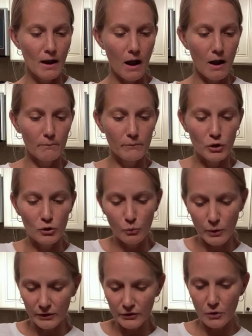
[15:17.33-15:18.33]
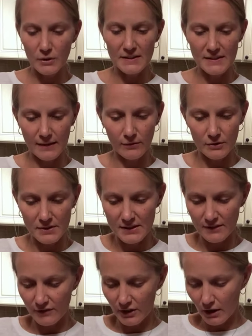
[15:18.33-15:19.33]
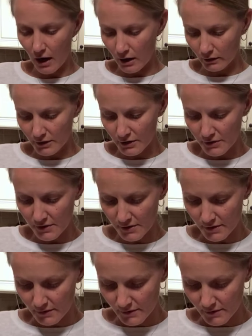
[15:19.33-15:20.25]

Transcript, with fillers: Um, you will notice that there's different colors.